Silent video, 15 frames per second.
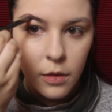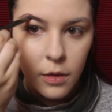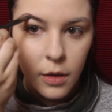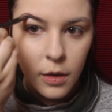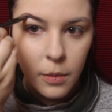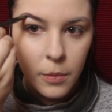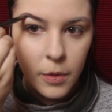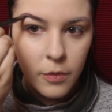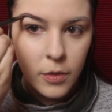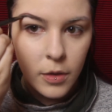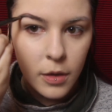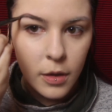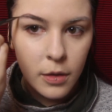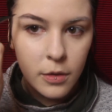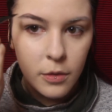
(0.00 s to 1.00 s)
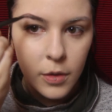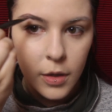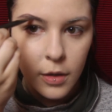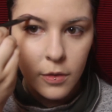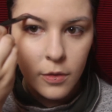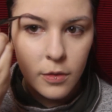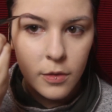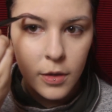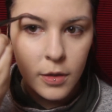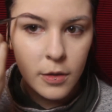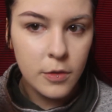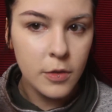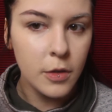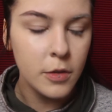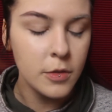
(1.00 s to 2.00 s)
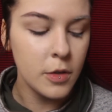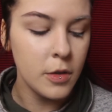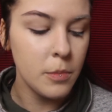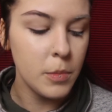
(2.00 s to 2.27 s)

And I'm definitely not doing it as thin as hers are,